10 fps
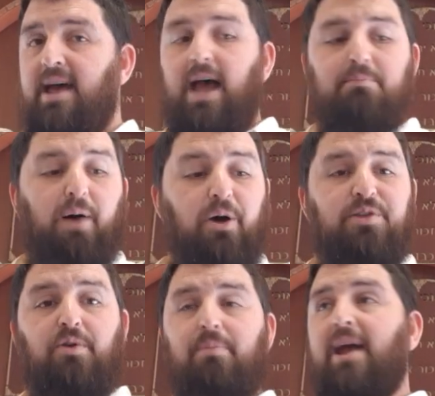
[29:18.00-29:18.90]
And
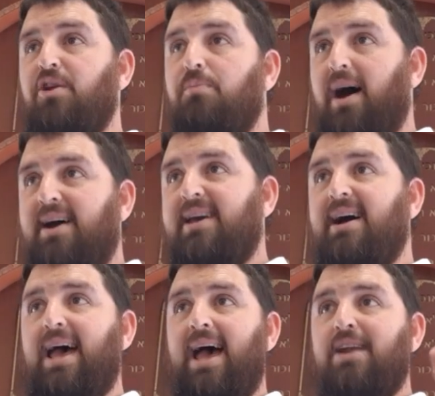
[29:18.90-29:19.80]
both Rabbeinu
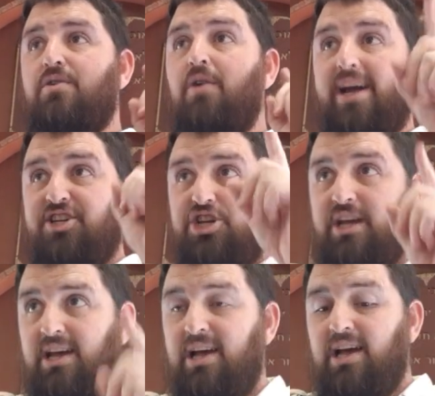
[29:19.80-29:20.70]
Bachya and
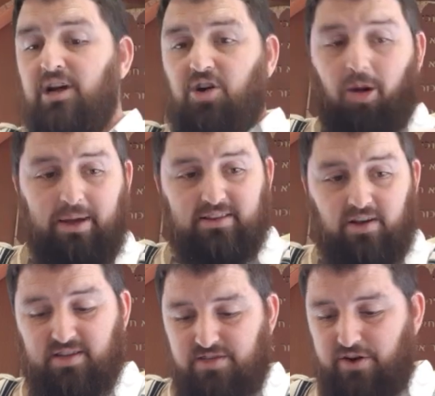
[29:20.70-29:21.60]
Rashi comment
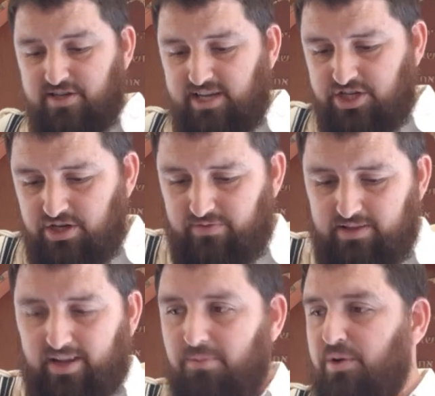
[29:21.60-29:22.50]
on this very section of the
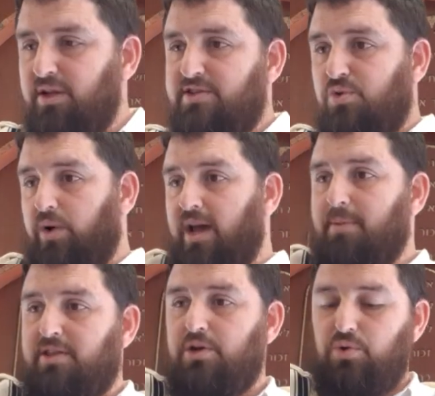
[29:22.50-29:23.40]
Talmud that's talking
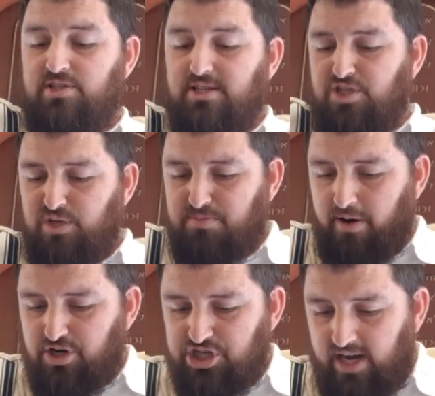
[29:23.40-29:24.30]
about the noons in this week's
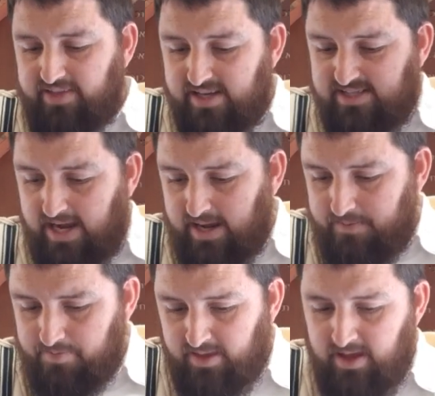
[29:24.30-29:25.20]
parasha. They
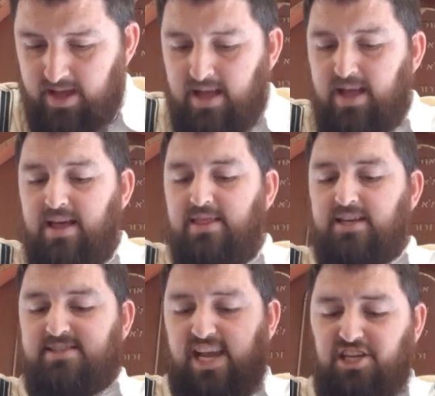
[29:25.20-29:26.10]
say,
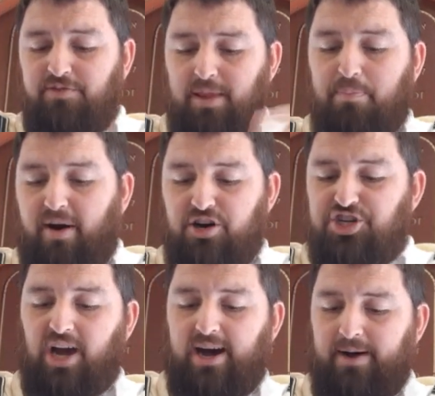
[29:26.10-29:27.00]
this section from the
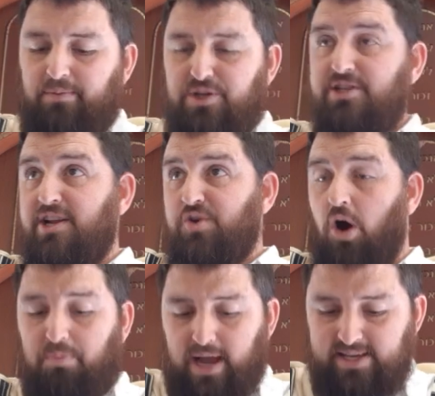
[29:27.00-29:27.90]
parasha, which is in its
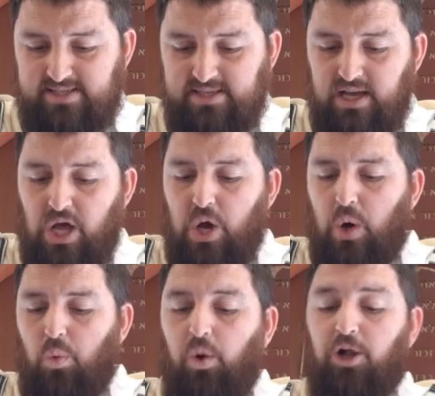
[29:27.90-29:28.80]
wrong place,
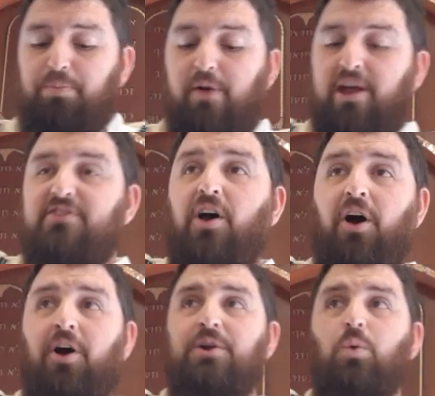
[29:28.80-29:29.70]
will be
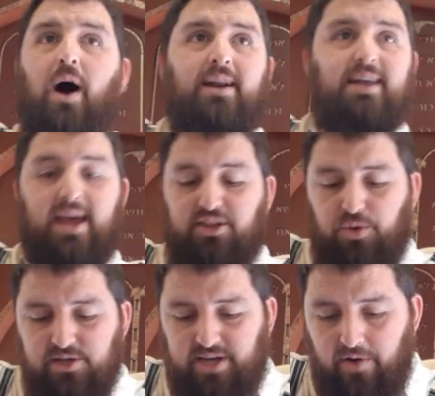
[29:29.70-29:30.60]
returned one day
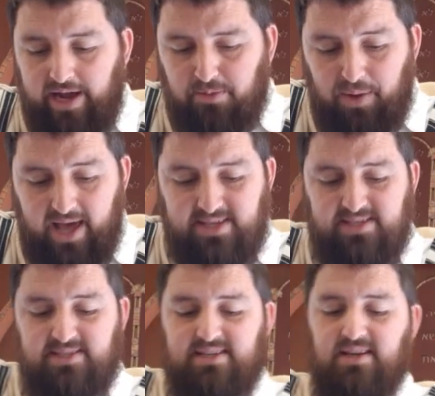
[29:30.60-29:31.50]
to its correct
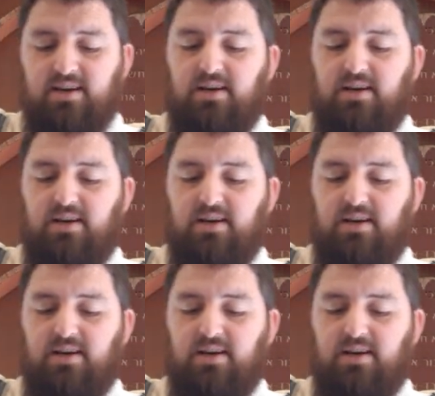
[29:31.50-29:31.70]
place